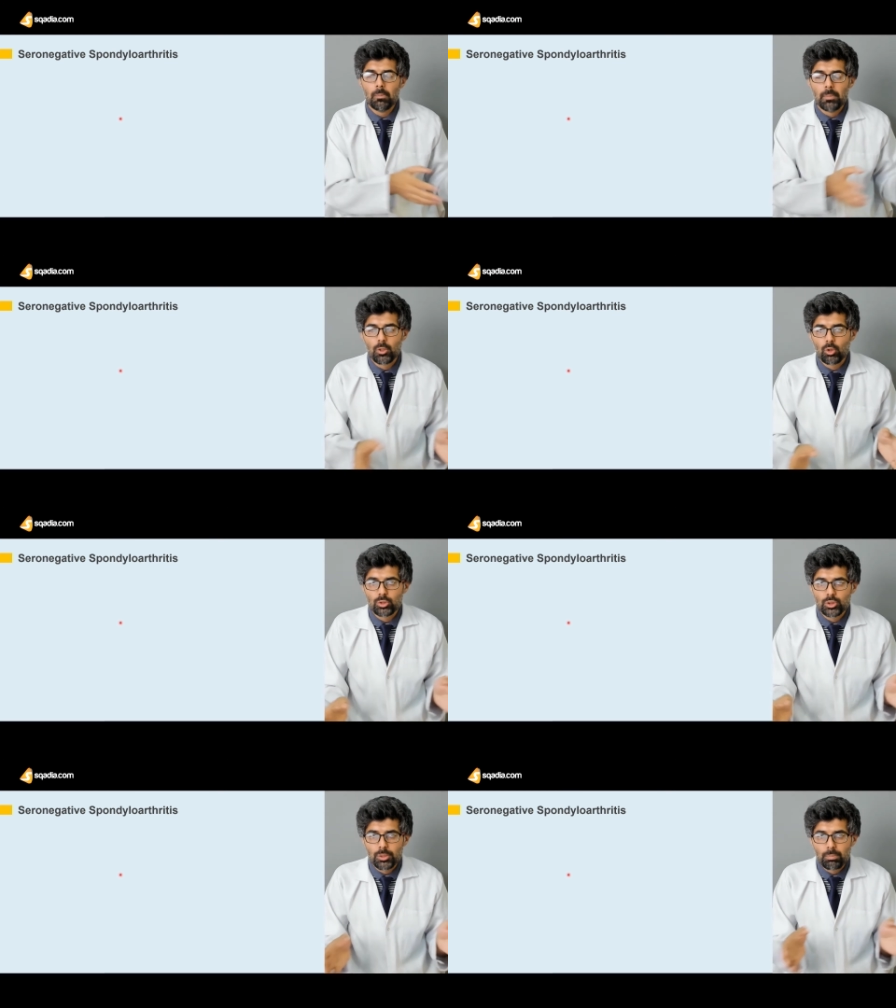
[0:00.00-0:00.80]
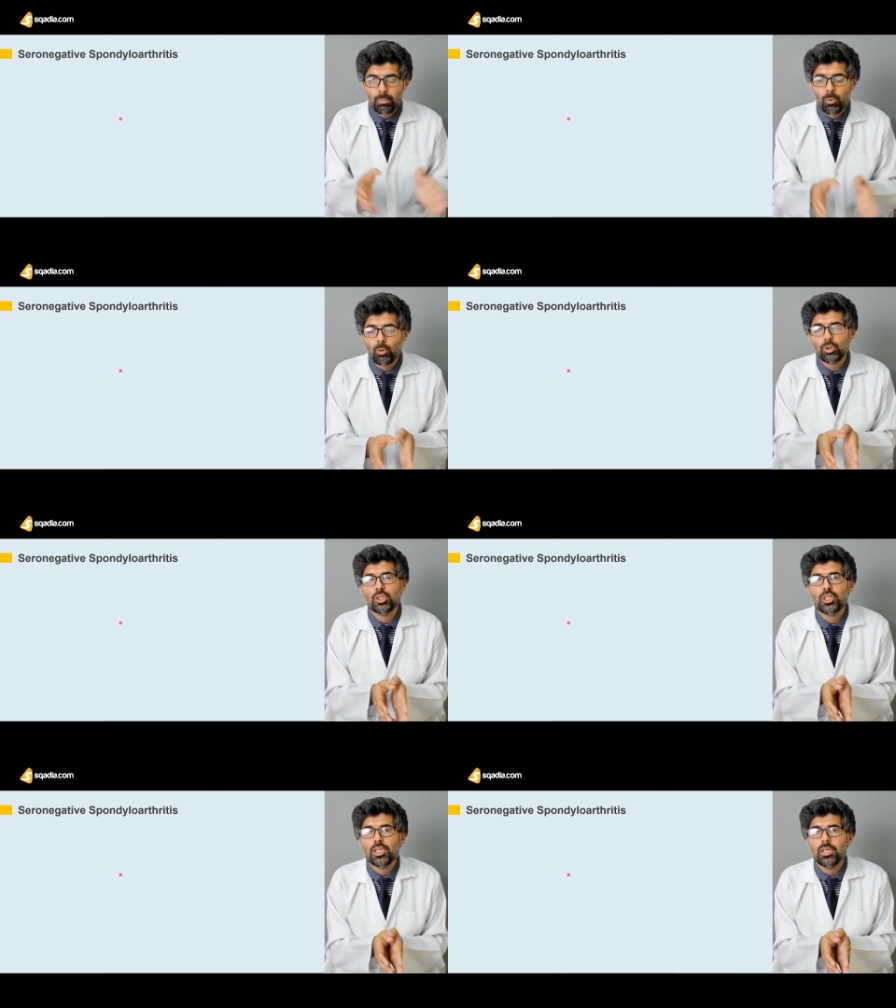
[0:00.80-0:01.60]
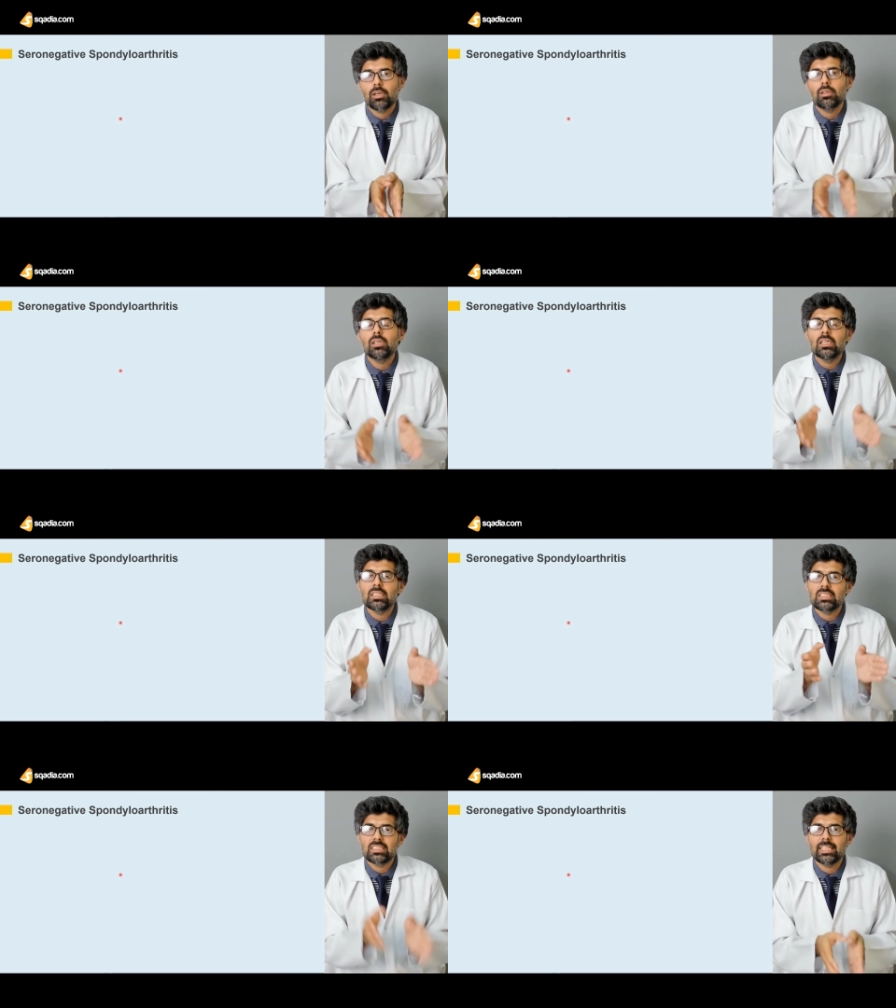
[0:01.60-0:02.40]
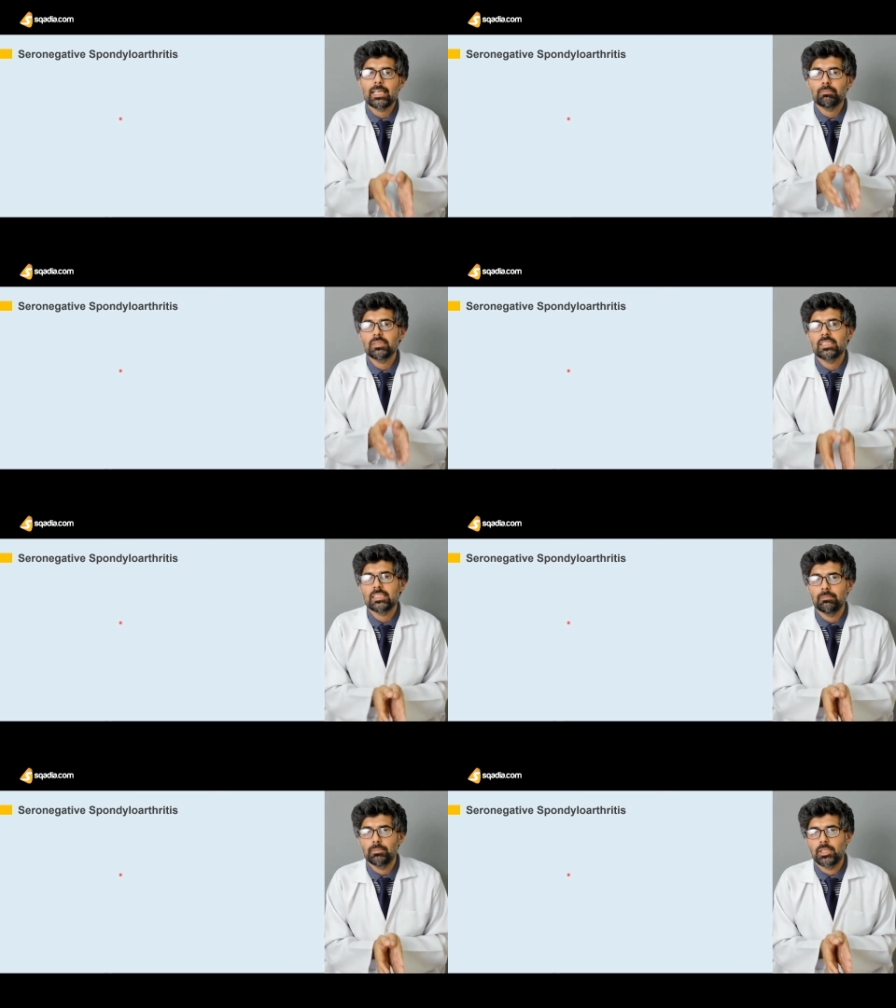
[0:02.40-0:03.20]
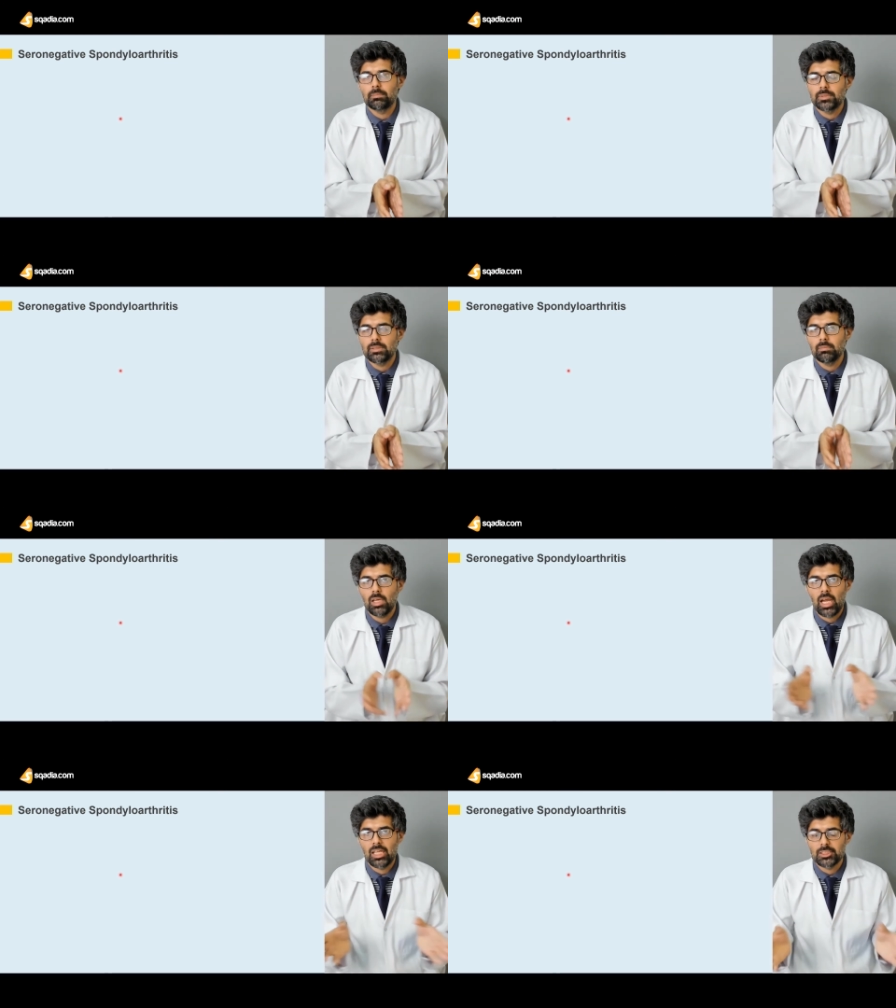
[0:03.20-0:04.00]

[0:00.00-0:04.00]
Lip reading: because they both share same symptoms and